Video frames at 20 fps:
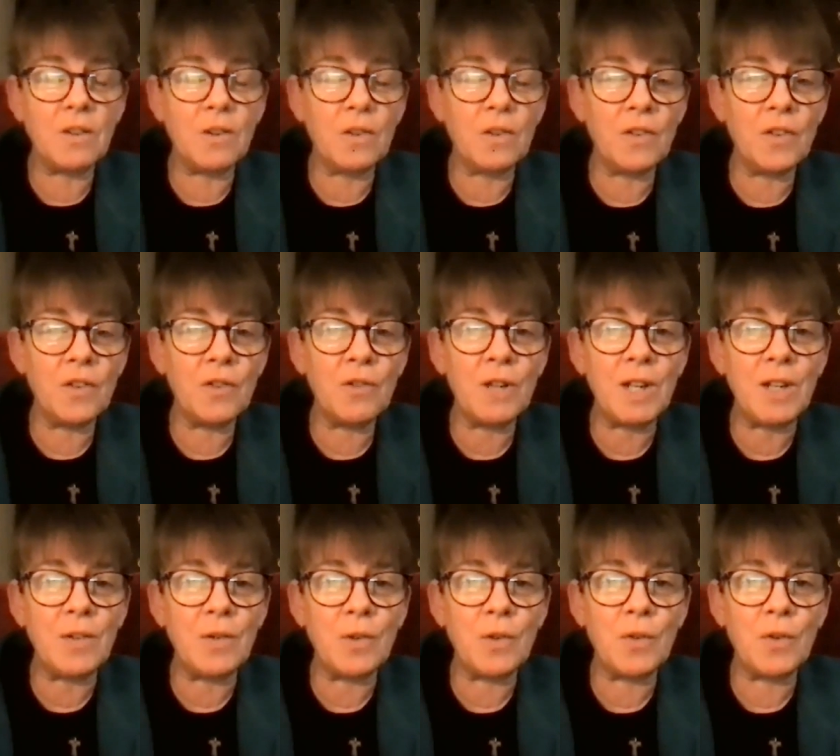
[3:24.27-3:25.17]
on
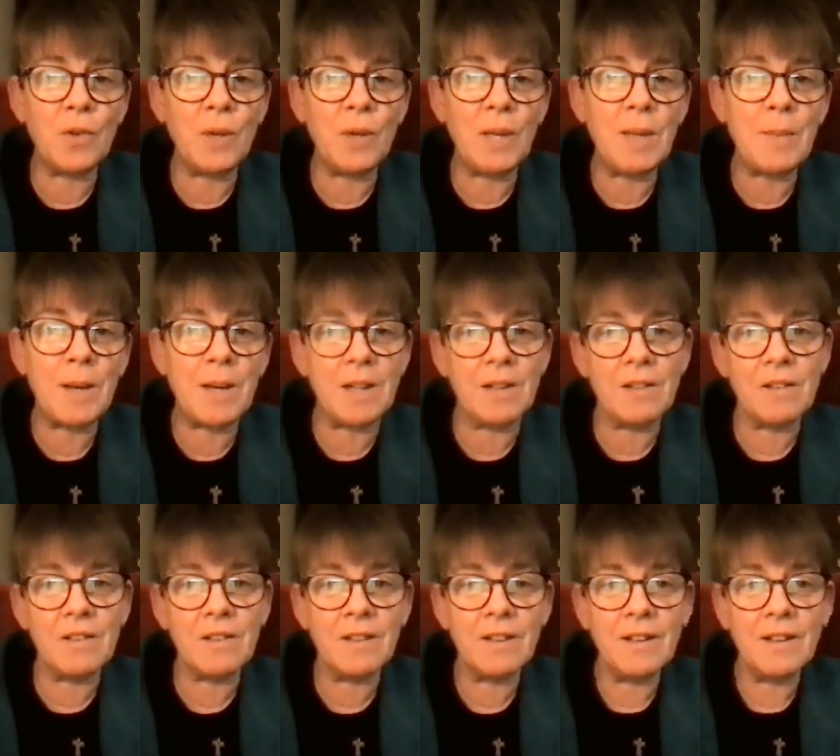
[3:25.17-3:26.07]
screen or through
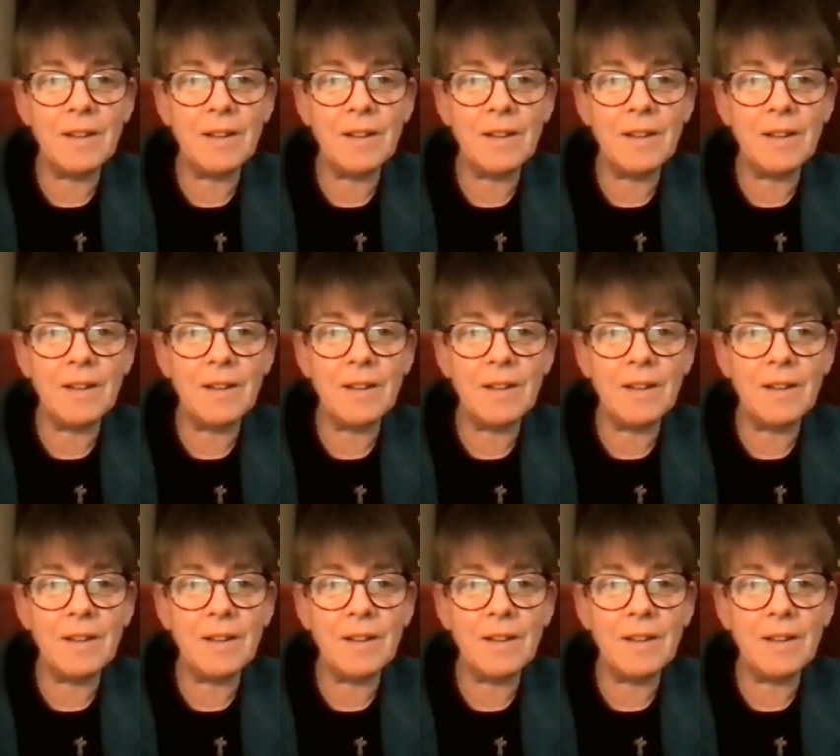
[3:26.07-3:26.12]
emails.